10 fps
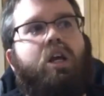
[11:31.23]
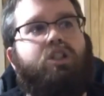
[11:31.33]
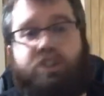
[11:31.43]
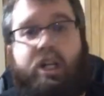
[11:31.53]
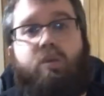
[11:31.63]

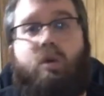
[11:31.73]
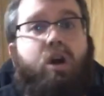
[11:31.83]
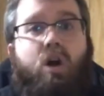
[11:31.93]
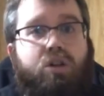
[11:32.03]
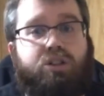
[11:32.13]
She didn't
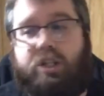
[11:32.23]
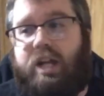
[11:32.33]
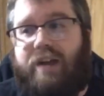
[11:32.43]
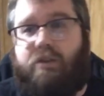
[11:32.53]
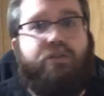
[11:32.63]
want ours. She
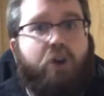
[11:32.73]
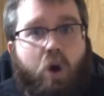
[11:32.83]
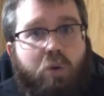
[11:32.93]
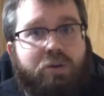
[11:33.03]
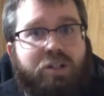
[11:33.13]
didn't have a
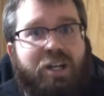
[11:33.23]
phone.